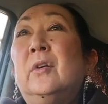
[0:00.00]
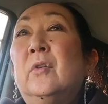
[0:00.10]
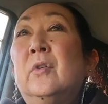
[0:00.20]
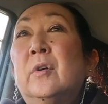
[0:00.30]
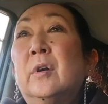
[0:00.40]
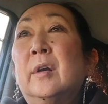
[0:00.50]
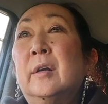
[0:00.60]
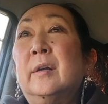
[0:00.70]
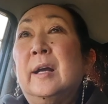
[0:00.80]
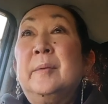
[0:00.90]

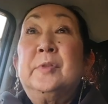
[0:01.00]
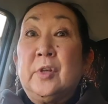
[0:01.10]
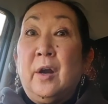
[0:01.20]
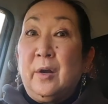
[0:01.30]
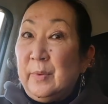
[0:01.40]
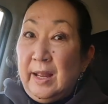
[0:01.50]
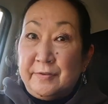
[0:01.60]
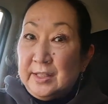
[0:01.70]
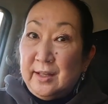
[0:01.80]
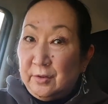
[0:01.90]
or I'm sorry, we have
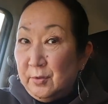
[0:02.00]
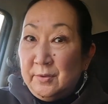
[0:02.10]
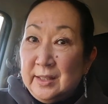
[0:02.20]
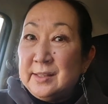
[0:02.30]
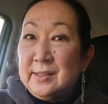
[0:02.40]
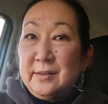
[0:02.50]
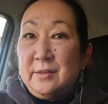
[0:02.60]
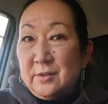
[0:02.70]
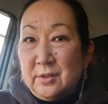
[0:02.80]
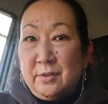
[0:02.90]
to get through this
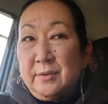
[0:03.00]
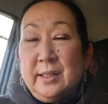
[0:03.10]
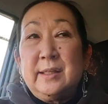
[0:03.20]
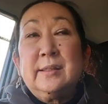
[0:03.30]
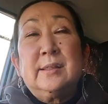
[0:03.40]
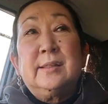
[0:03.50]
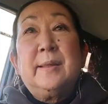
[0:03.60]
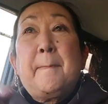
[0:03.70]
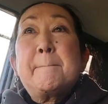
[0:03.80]
and do this.